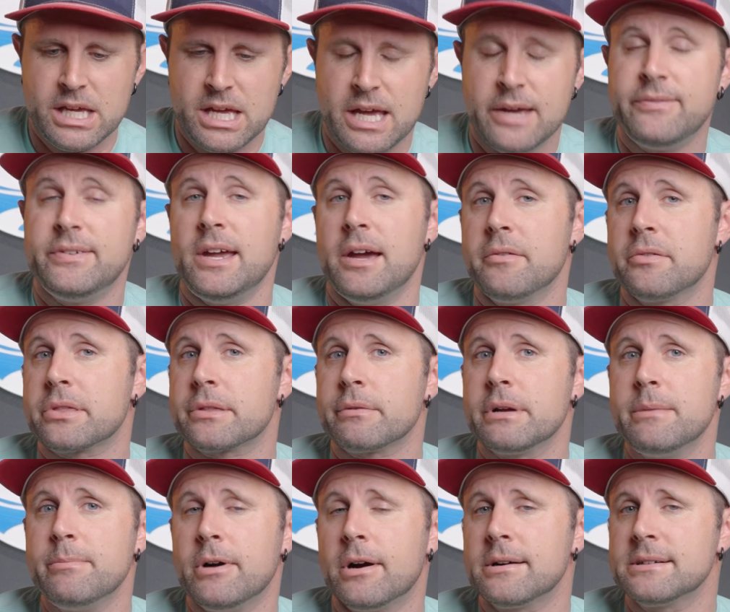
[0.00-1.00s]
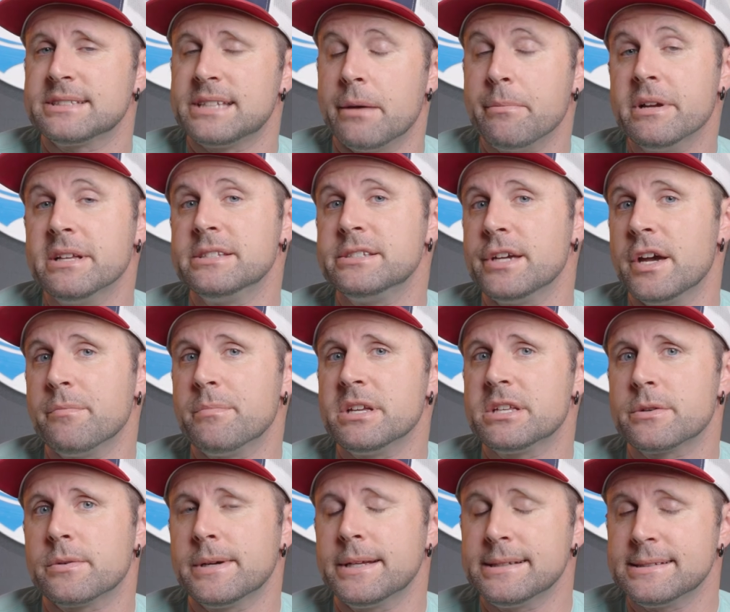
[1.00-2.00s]
If you have 3 bars, that means you have
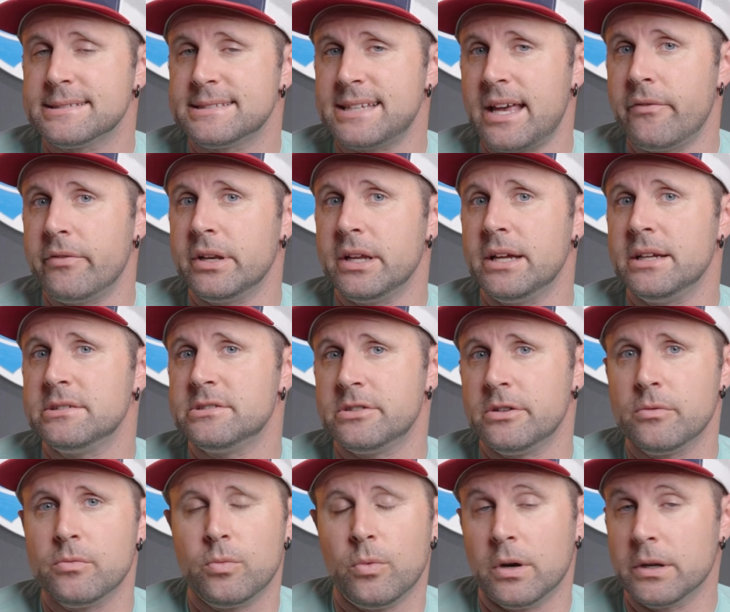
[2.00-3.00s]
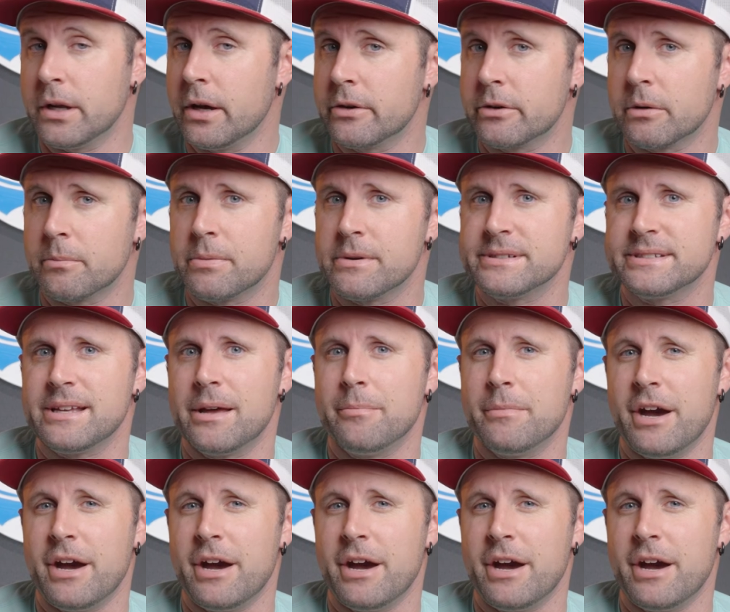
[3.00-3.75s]
between 70 to 100%